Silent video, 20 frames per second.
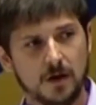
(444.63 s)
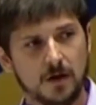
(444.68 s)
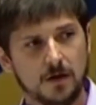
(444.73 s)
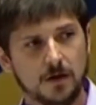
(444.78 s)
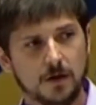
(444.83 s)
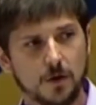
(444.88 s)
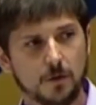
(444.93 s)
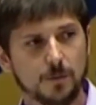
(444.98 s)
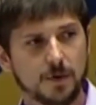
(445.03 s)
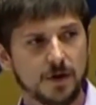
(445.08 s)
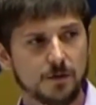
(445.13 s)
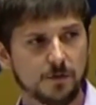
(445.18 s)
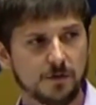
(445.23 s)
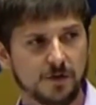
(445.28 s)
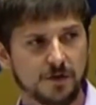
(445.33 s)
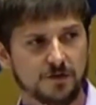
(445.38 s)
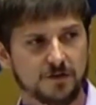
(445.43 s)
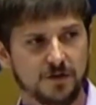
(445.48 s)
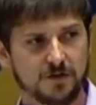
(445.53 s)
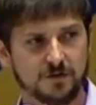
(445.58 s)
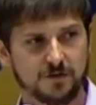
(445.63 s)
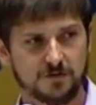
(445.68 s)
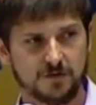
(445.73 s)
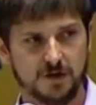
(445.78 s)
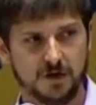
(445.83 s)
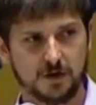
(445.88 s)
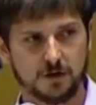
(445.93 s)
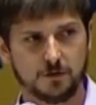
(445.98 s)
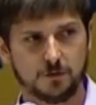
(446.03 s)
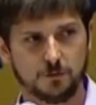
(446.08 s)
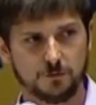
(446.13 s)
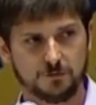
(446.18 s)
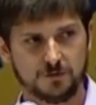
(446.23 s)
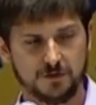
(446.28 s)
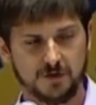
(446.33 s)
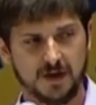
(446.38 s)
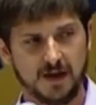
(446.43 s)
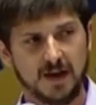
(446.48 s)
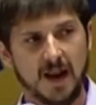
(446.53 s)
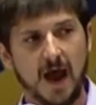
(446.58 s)
Nobody really sees a vehicle
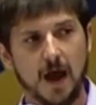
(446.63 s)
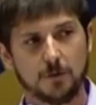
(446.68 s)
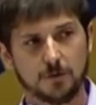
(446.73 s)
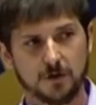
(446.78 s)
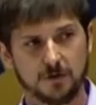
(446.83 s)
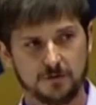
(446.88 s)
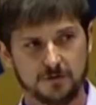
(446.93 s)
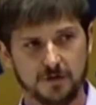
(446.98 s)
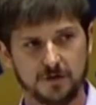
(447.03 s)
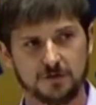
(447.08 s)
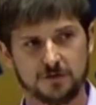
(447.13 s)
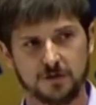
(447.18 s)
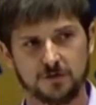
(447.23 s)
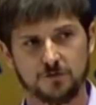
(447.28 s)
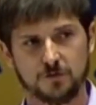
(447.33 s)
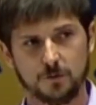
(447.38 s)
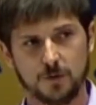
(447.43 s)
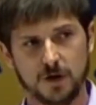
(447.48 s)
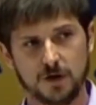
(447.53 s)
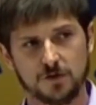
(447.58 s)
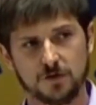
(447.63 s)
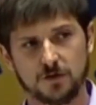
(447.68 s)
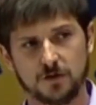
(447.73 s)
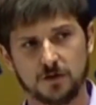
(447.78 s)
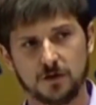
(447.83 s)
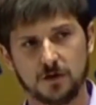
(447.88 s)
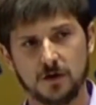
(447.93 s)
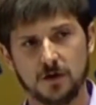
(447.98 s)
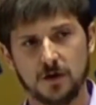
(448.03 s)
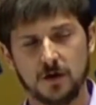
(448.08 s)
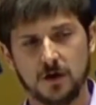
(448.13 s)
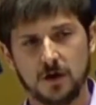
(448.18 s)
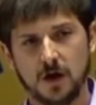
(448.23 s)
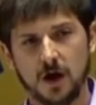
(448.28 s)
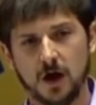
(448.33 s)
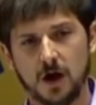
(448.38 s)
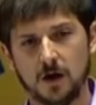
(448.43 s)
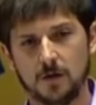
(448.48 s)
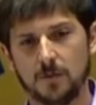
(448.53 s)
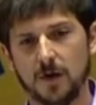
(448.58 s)
to get out of this situation.
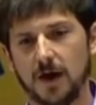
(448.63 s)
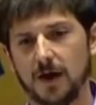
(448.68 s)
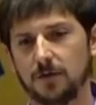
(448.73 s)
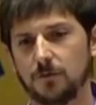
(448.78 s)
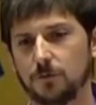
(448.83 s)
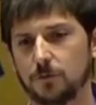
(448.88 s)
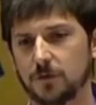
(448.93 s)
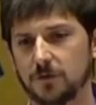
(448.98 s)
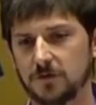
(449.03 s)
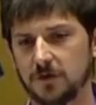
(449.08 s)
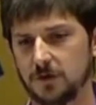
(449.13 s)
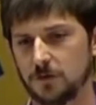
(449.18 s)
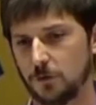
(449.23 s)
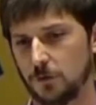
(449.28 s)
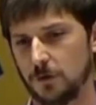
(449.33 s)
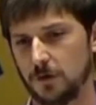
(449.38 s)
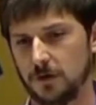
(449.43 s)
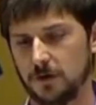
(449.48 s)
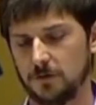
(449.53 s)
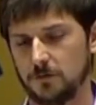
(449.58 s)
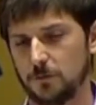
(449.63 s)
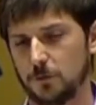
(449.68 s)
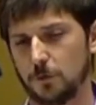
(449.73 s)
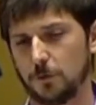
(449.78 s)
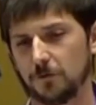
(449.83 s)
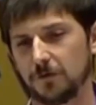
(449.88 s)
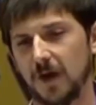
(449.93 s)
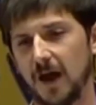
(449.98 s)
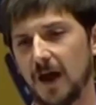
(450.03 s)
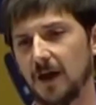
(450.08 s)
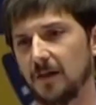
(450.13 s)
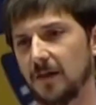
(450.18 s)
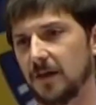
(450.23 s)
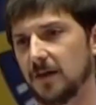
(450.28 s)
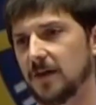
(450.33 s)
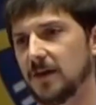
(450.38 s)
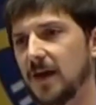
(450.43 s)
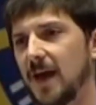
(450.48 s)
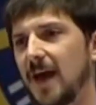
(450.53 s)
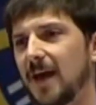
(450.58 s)
I worked in rural
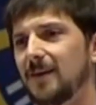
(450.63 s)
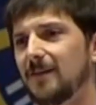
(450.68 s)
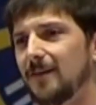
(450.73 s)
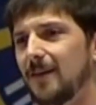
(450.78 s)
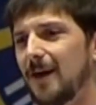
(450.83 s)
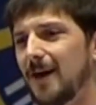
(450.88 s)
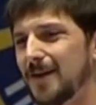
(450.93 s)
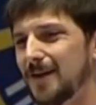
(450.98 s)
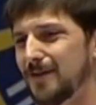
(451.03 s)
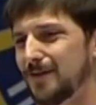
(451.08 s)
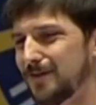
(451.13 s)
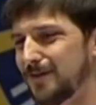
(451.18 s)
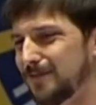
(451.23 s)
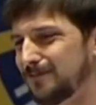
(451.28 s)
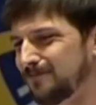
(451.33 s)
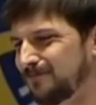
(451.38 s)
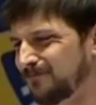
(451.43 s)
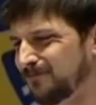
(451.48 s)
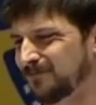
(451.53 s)
Thailand, and it had a lot of